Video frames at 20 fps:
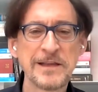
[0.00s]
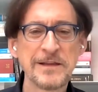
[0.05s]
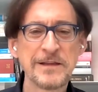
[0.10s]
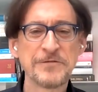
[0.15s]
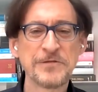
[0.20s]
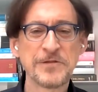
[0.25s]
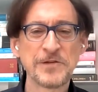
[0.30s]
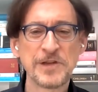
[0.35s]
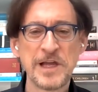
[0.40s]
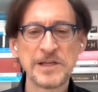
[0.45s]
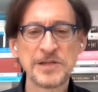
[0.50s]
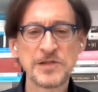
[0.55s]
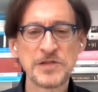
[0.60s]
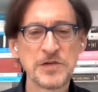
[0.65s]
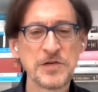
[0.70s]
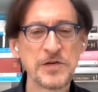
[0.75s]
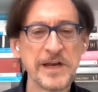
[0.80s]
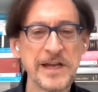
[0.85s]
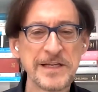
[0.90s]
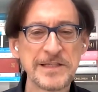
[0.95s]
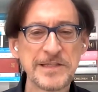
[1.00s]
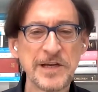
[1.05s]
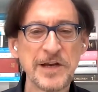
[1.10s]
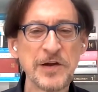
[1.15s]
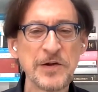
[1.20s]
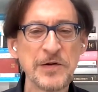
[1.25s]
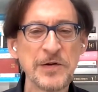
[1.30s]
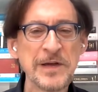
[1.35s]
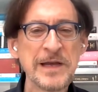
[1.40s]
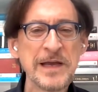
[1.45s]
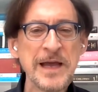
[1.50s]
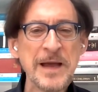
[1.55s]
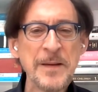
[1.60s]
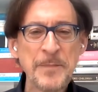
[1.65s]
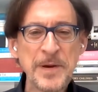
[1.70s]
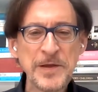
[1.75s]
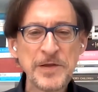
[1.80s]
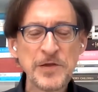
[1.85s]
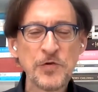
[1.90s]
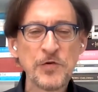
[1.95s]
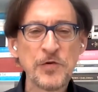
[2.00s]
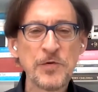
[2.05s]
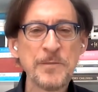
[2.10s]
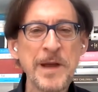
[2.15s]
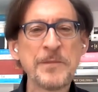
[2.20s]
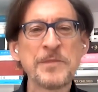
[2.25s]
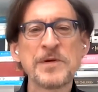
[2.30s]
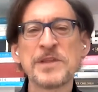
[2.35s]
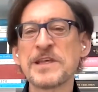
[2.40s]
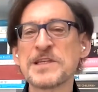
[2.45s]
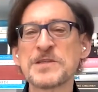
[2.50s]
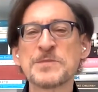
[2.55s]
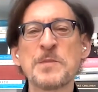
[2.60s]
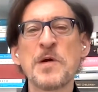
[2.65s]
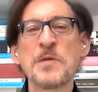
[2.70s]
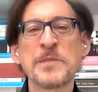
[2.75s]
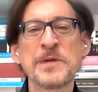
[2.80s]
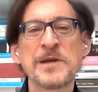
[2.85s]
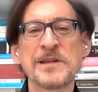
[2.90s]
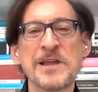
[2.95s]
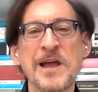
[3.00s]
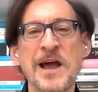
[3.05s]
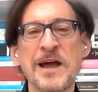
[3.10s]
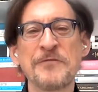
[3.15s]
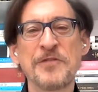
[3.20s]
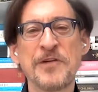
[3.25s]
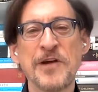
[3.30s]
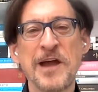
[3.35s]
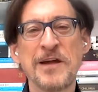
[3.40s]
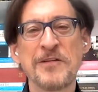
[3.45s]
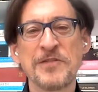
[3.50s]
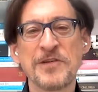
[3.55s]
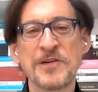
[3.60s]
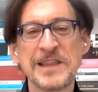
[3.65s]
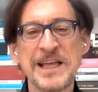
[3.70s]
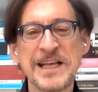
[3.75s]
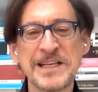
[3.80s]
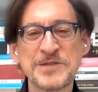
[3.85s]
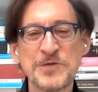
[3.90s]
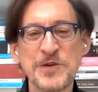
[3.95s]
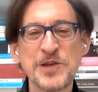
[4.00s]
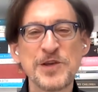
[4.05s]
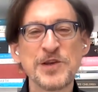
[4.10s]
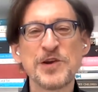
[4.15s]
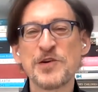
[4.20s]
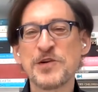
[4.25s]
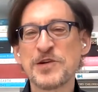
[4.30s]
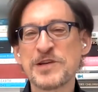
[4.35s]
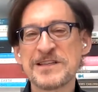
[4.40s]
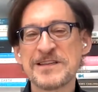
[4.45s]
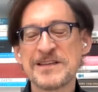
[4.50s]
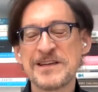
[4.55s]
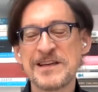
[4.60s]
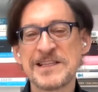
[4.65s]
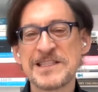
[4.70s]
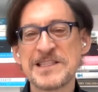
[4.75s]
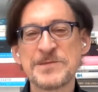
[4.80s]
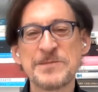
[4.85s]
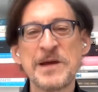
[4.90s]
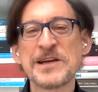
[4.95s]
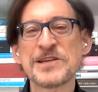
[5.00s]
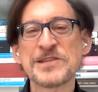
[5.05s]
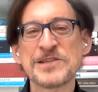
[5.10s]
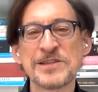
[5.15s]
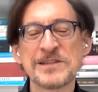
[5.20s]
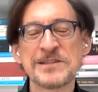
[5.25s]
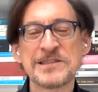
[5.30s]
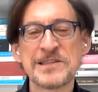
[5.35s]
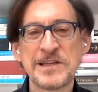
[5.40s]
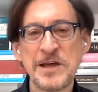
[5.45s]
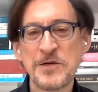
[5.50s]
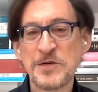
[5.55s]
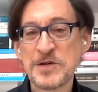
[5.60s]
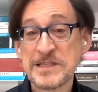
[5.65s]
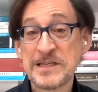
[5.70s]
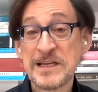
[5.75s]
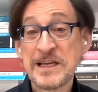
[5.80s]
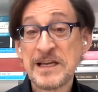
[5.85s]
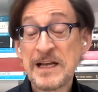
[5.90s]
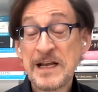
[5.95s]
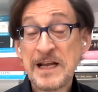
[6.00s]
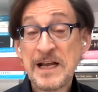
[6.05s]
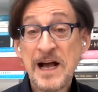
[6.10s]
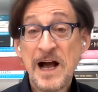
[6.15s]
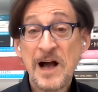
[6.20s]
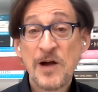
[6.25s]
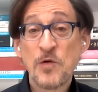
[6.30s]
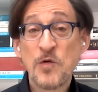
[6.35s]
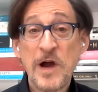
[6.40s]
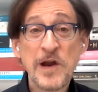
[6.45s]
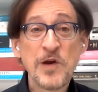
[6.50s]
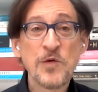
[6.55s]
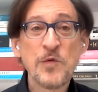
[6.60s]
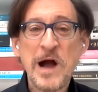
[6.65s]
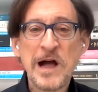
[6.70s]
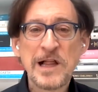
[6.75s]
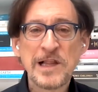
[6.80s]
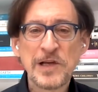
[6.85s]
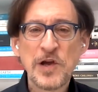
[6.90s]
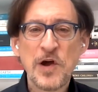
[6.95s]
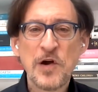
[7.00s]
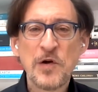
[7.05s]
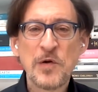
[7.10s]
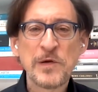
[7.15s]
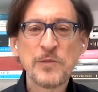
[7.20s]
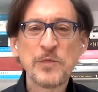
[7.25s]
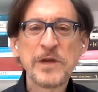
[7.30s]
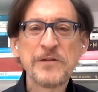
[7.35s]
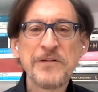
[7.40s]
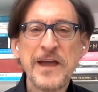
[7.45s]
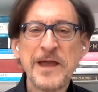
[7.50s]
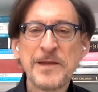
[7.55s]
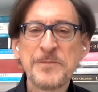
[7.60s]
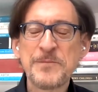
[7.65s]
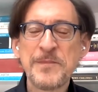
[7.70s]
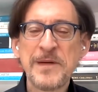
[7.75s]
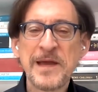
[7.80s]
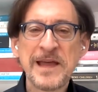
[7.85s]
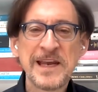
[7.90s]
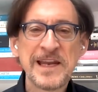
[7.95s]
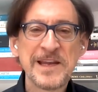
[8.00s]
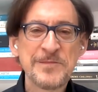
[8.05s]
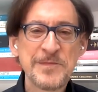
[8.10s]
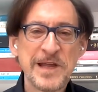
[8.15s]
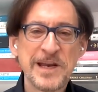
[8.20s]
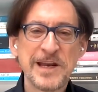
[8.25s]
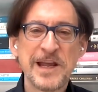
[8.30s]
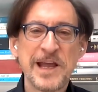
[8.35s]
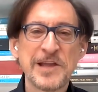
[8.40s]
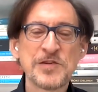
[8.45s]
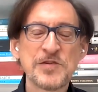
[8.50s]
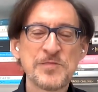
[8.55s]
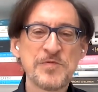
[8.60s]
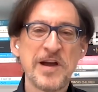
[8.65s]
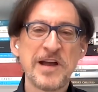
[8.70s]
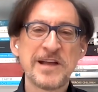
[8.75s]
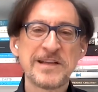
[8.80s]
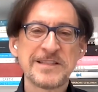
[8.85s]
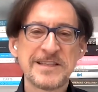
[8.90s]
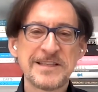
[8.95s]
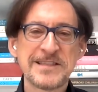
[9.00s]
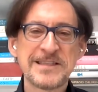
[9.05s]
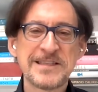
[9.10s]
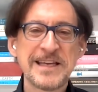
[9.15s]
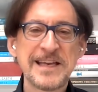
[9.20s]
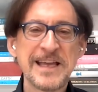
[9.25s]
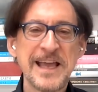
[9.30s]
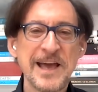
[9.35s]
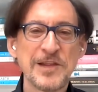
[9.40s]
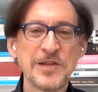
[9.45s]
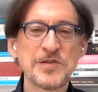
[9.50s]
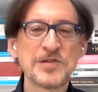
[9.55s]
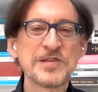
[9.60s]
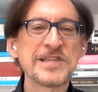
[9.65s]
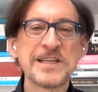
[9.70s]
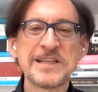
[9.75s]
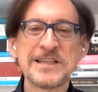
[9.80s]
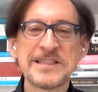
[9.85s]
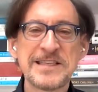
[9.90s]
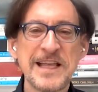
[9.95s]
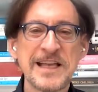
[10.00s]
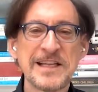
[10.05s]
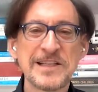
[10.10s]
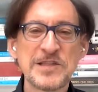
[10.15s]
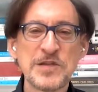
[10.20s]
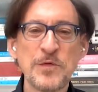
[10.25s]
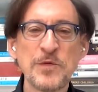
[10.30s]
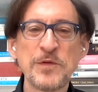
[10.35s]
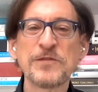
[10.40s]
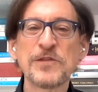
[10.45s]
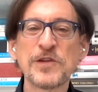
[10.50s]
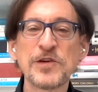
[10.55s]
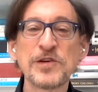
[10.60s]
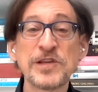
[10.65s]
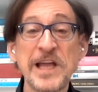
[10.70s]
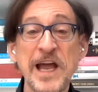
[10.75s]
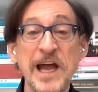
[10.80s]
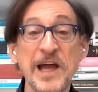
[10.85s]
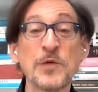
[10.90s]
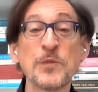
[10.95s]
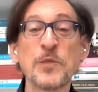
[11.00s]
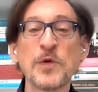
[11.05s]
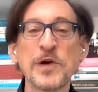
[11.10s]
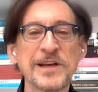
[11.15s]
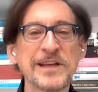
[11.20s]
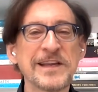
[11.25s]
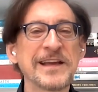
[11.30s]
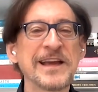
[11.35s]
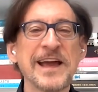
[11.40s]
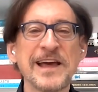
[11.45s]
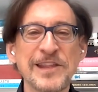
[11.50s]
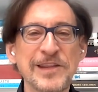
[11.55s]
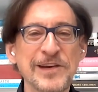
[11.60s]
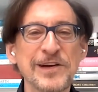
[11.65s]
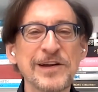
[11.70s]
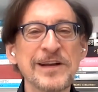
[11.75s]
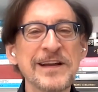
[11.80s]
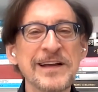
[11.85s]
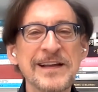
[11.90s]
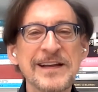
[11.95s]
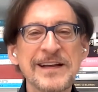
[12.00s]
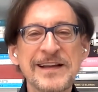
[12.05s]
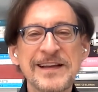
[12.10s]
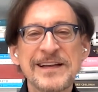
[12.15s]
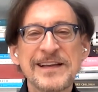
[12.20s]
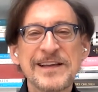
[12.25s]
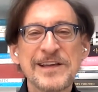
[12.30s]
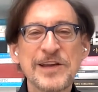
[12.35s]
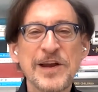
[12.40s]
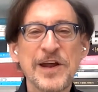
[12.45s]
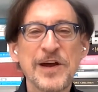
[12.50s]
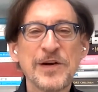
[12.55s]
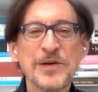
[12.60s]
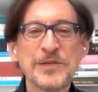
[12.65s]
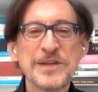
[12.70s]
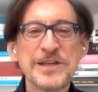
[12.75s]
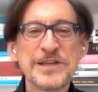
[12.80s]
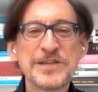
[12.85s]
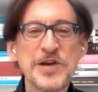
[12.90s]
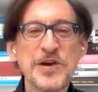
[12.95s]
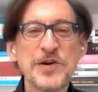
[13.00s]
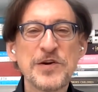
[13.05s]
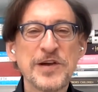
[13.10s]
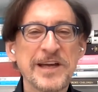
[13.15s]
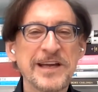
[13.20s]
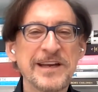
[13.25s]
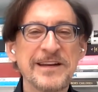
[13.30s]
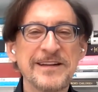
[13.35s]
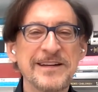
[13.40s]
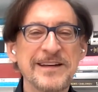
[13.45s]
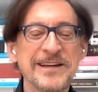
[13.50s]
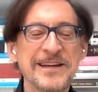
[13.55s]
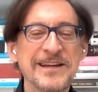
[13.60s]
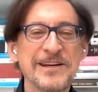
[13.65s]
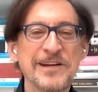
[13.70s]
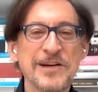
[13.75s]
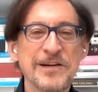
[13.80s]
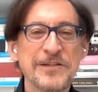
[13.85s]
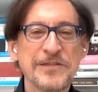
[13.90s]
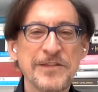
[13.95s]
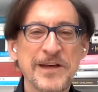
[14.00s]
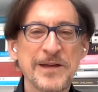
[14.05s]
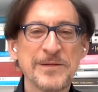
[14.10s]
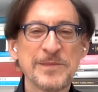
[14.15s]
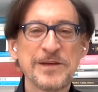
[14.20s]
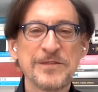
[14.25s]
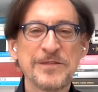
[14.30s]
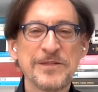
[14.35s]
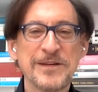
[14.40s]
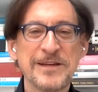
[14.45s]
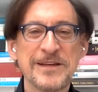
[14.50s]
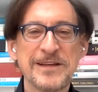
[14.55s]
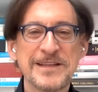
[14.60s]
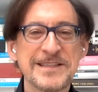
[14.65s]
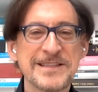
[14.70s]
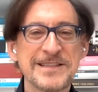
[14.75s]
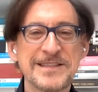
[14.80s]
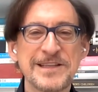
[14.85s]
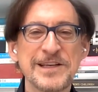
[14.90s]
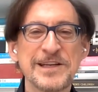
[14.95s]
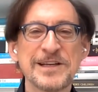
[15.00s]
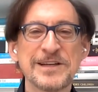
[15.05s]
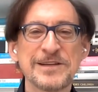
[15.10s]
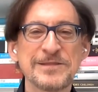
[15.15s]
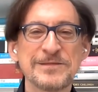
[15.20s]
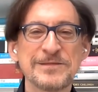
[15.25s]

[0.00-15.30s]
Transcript: for lunch two days ago but you remember this moment in time that's when you know it's it's special so that was quite a while ago, and we've had many, many enterprises together since then. So we've learned how to work together. You know, the joke in in our family is, you know,